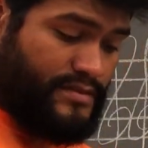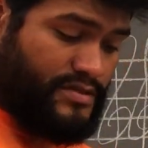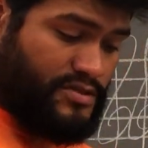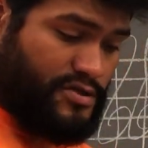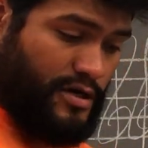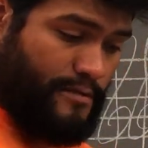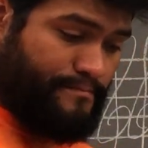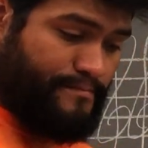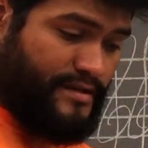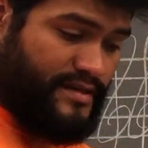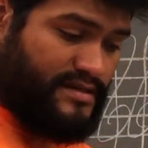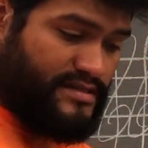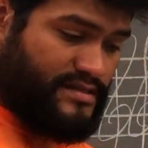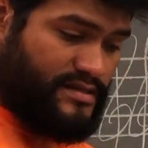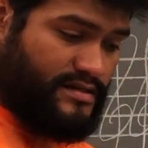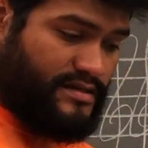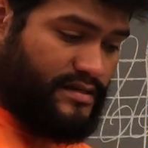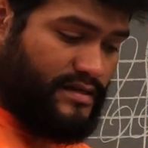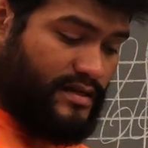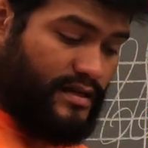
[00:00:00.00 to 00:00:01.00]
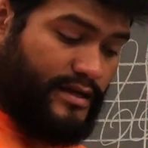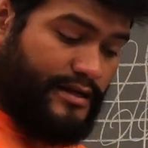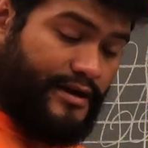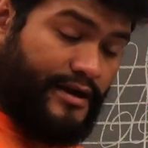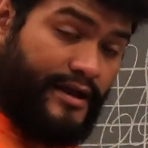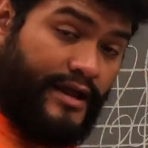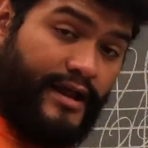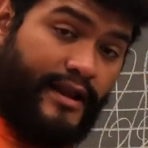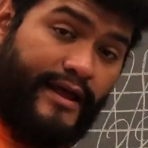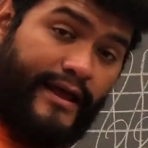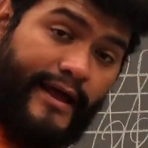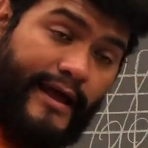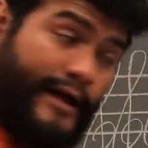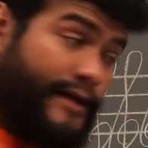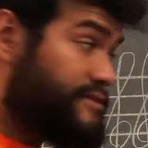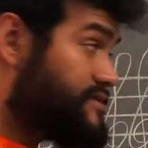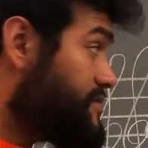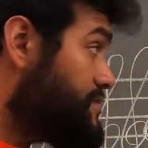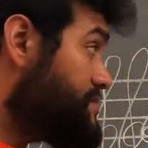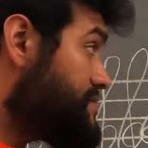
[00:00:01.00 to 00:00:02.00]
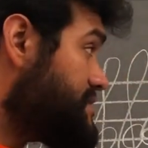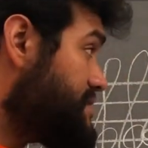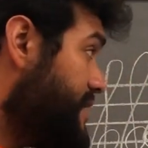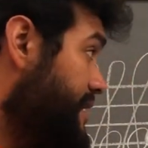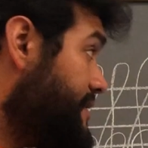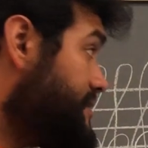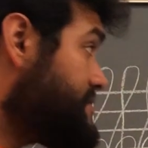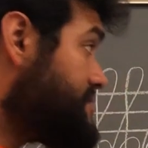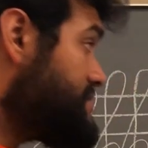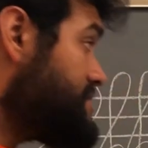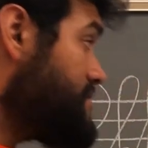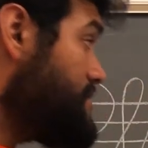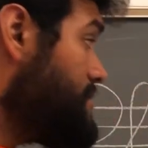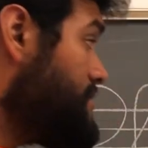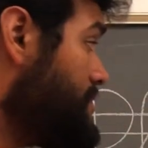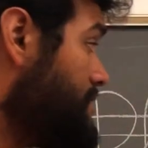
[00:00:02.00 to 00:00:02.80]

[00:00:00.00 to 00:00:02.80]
trumpet, clarinet, alto sax,